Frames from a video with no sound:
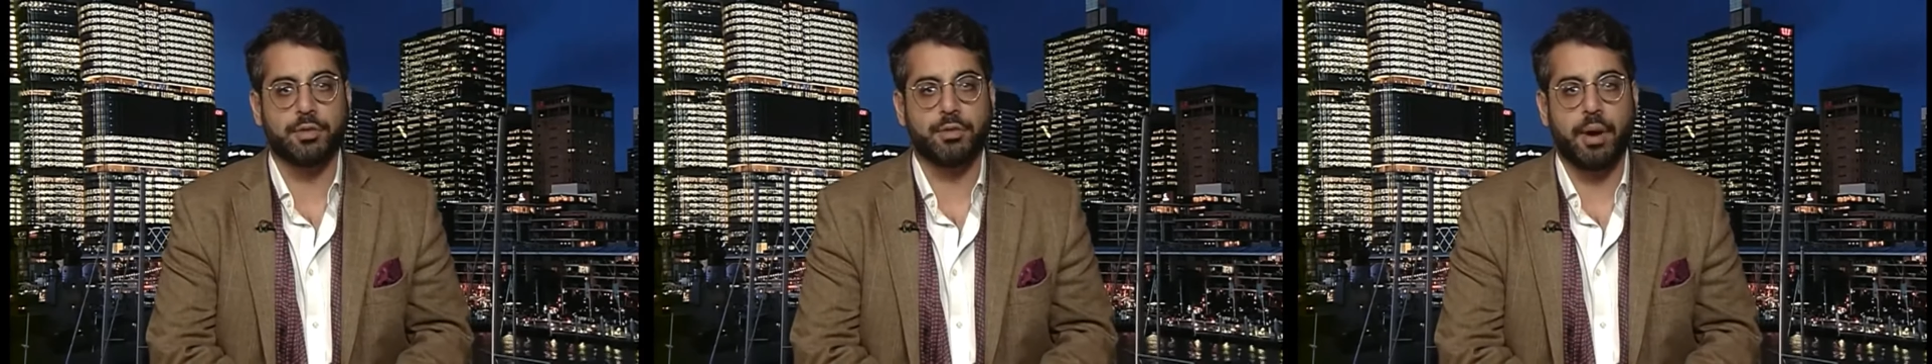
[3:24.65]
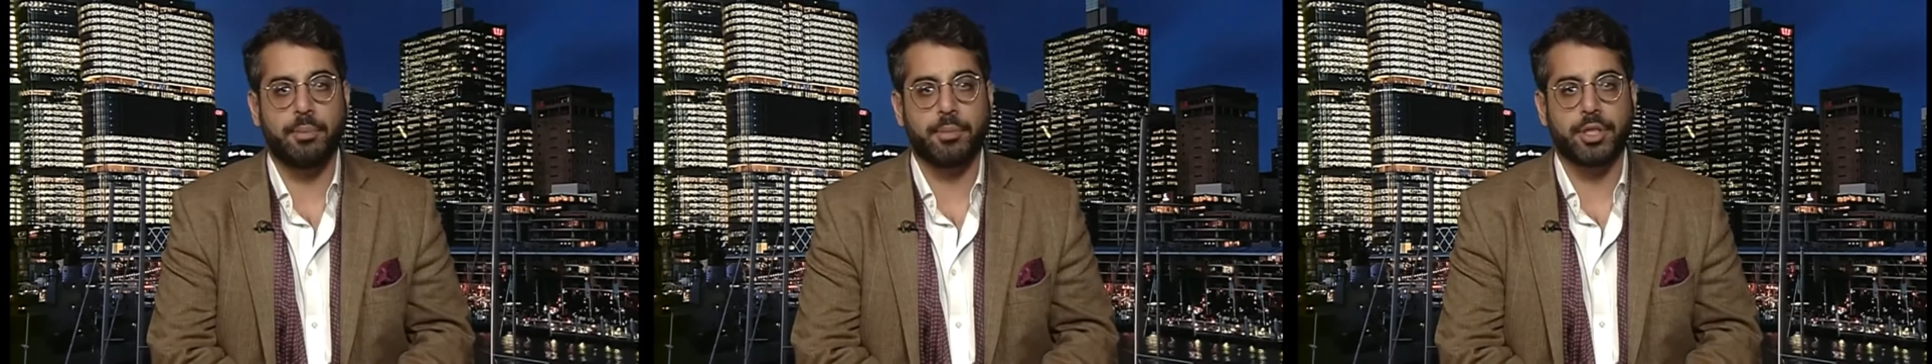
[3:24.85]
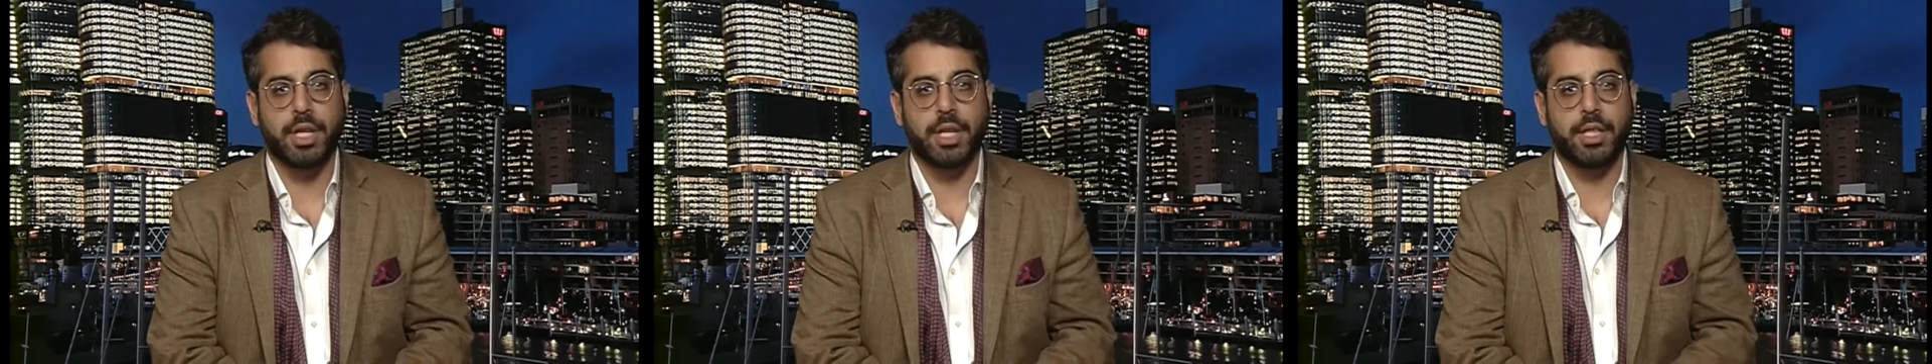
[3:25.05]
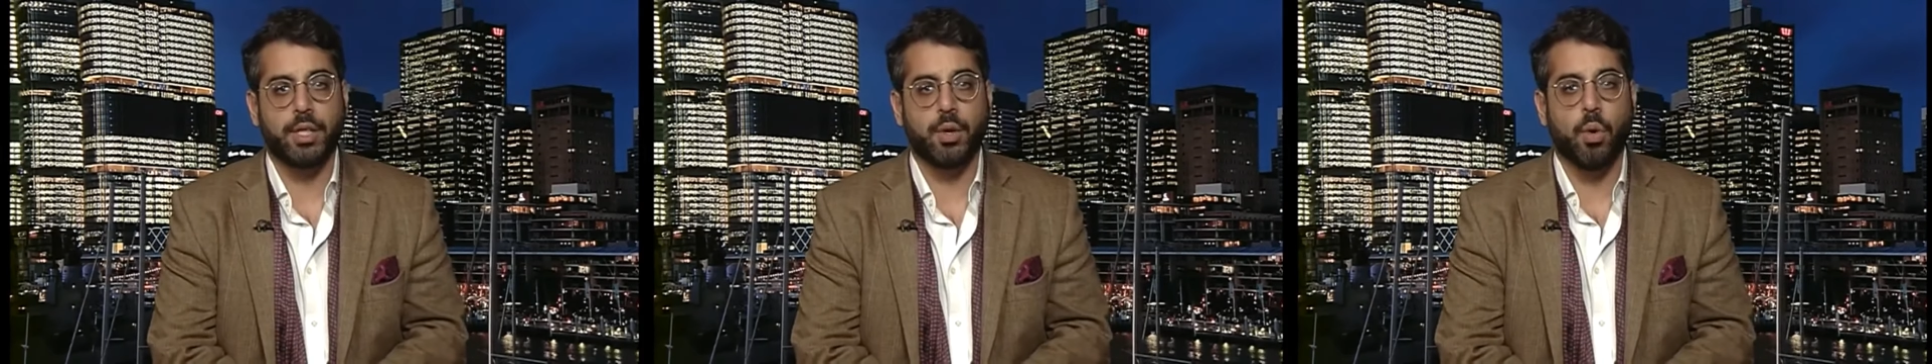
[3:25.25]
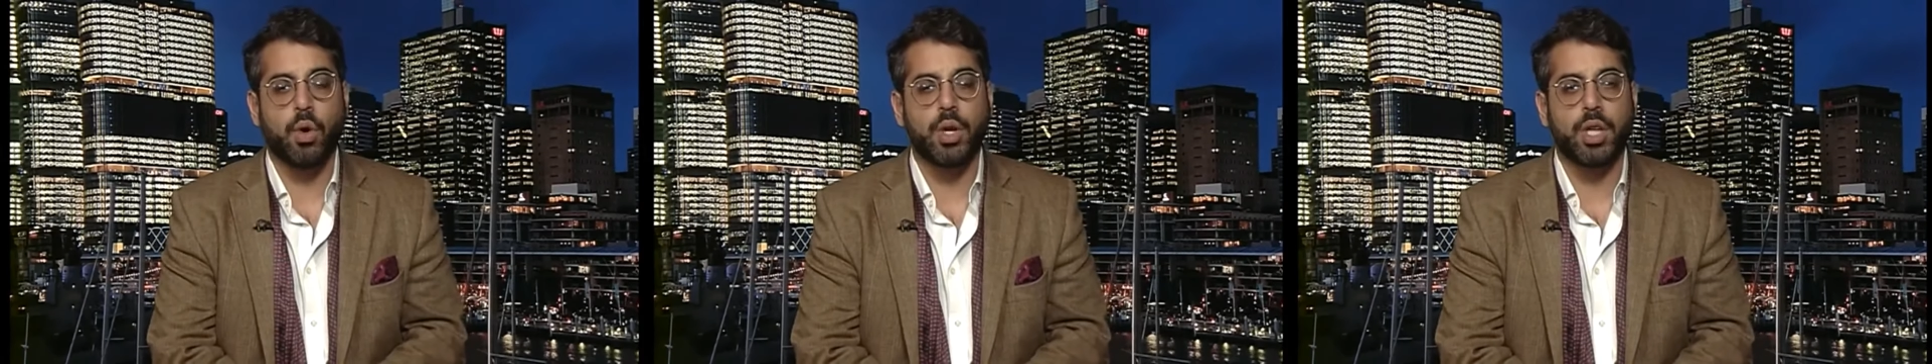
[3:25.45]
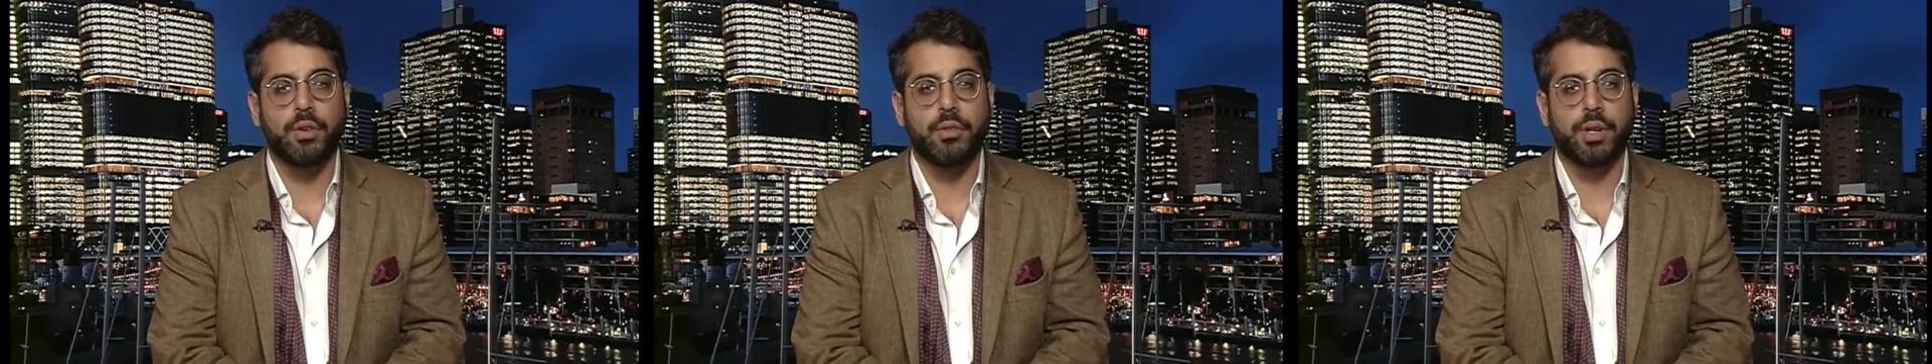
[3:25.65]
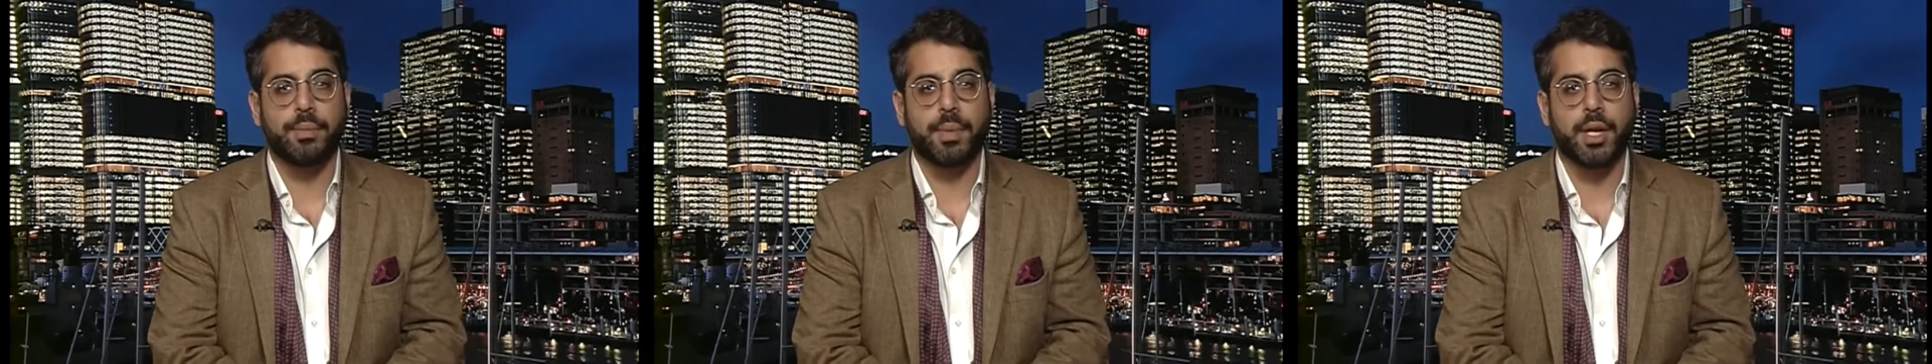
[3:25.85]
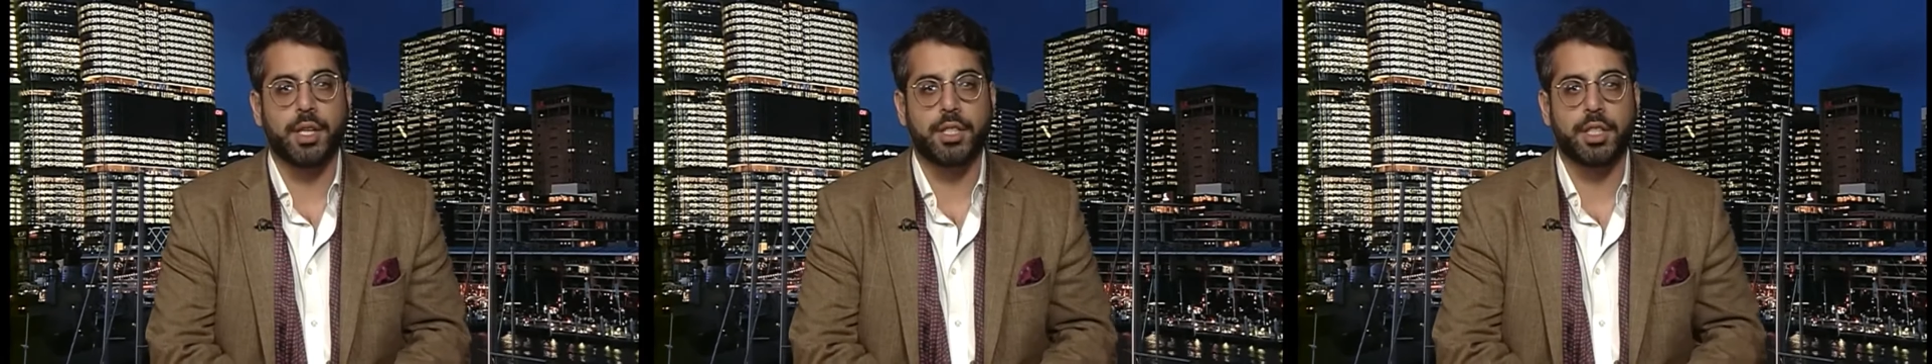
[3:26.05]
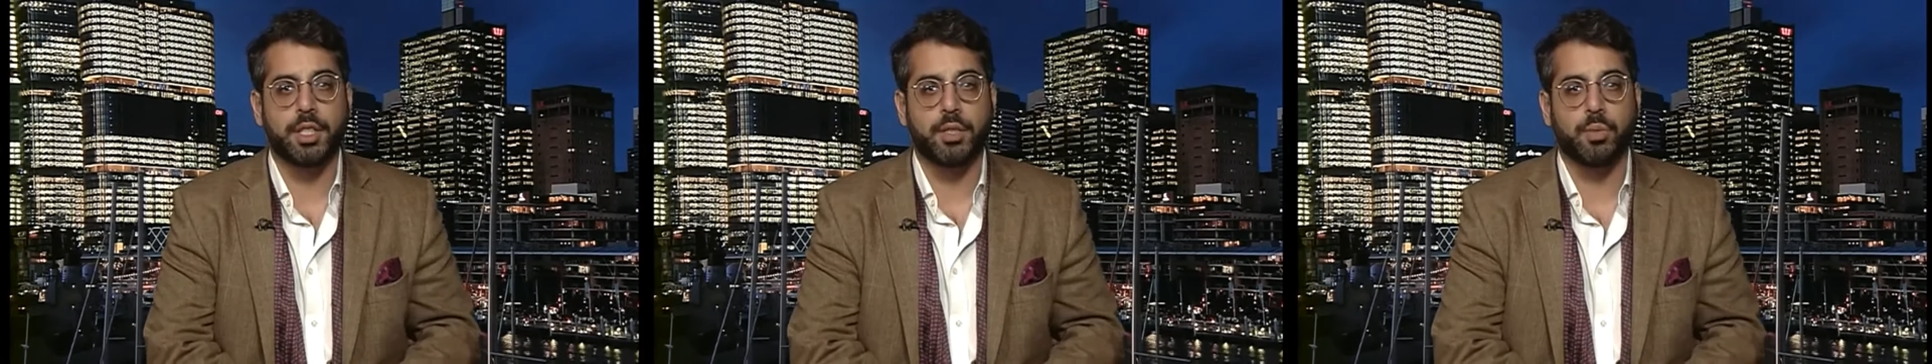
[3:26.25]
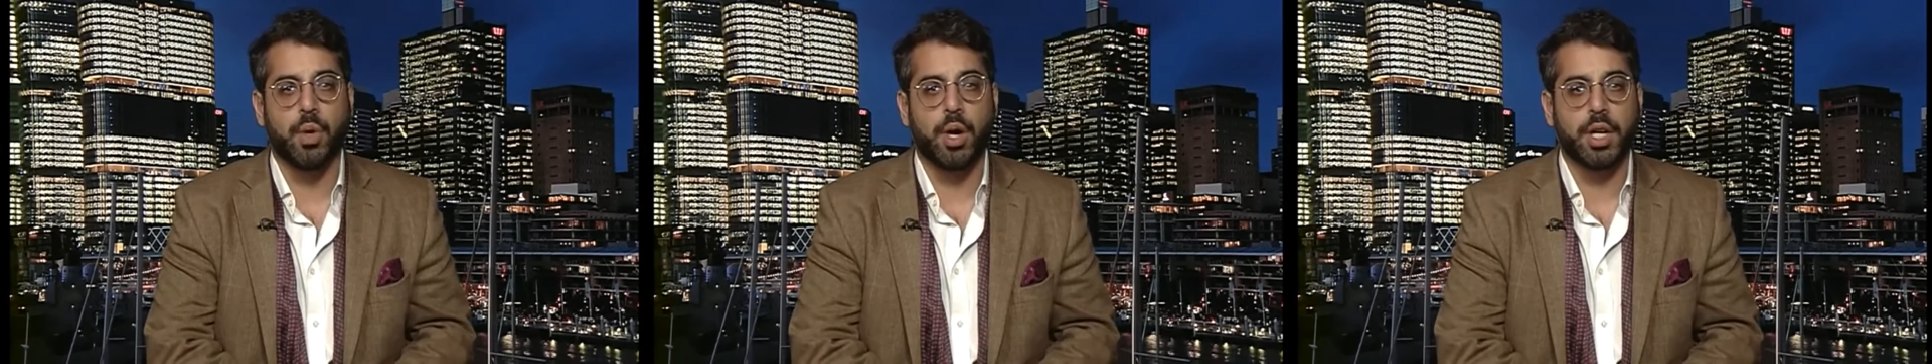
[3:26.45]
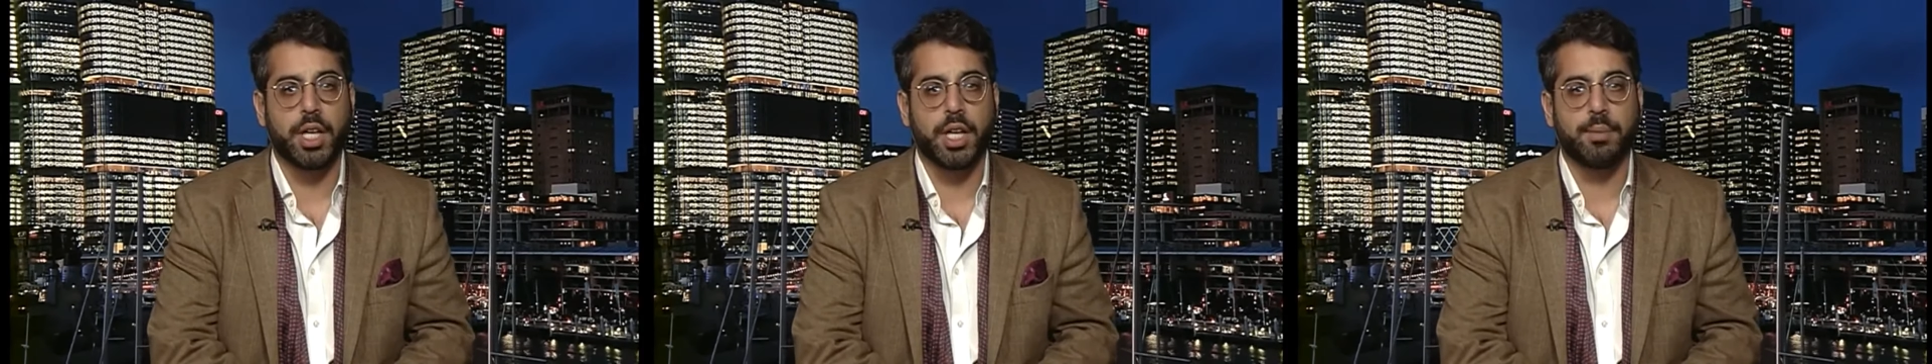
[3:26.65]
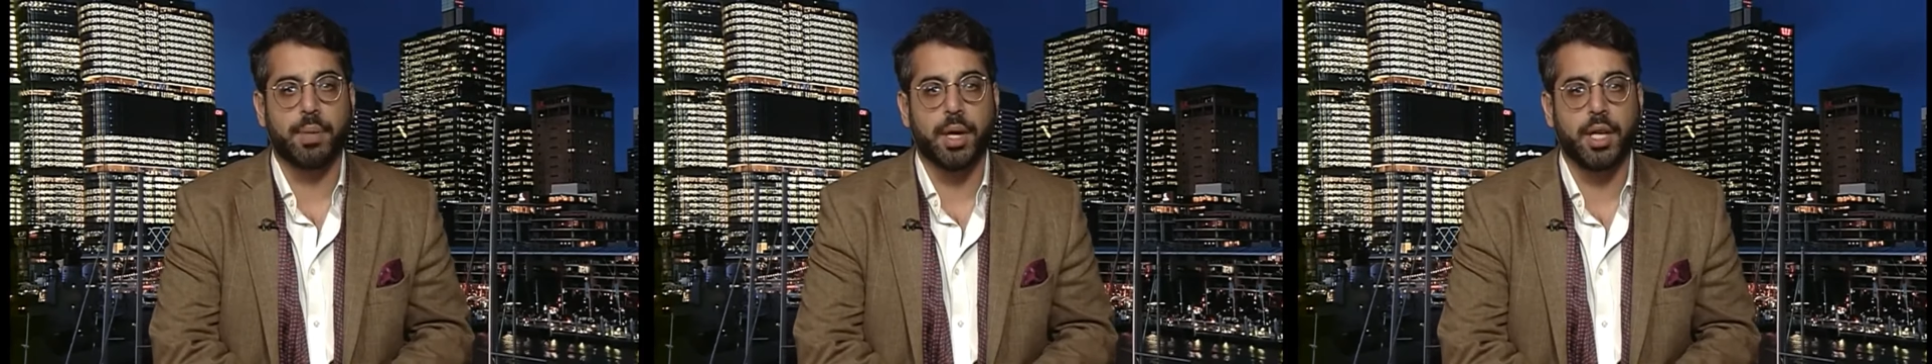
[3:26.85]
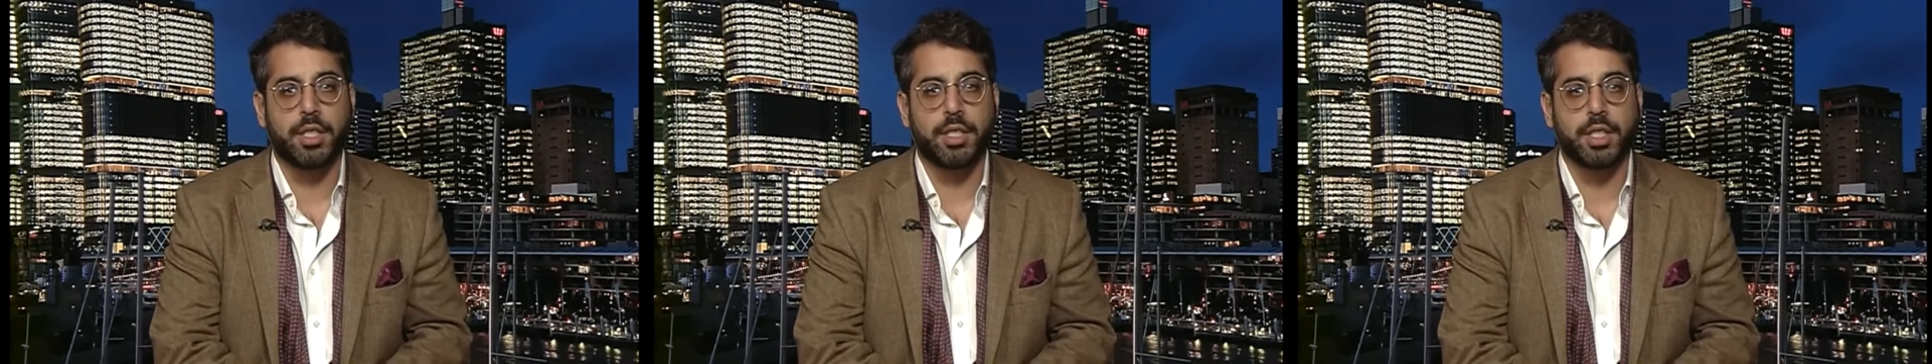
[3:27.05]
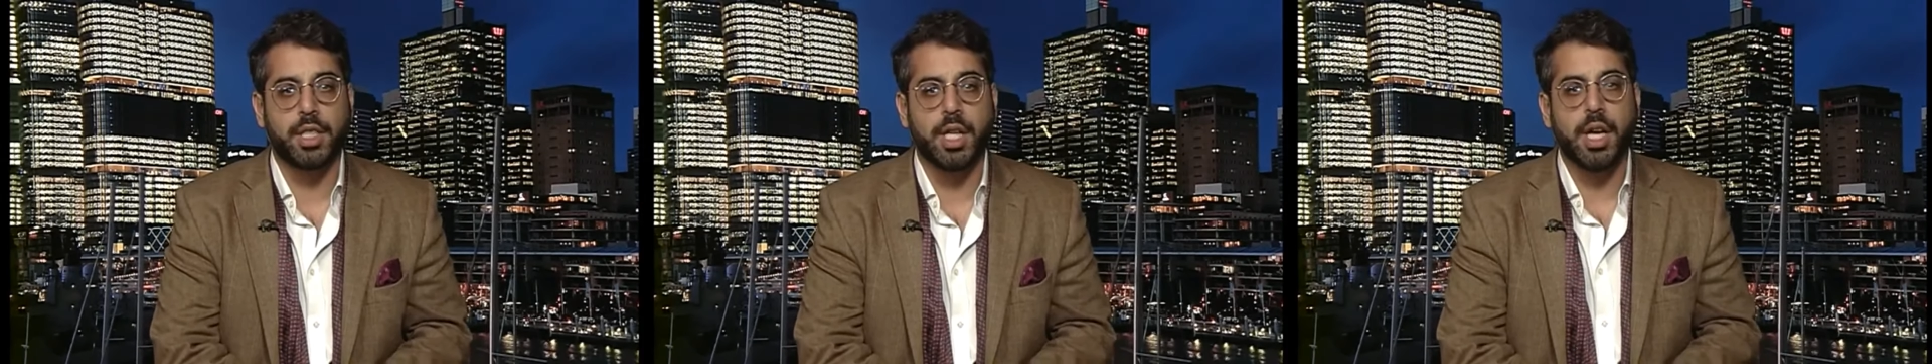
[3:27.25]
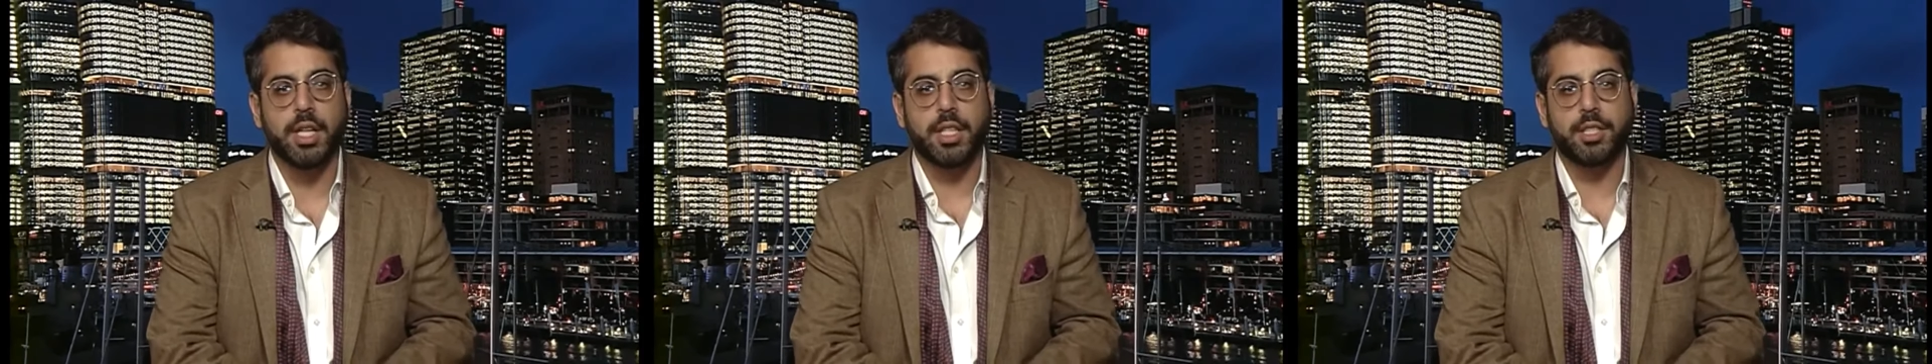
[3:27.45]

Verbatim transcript: to represent the ordinary person, the working person,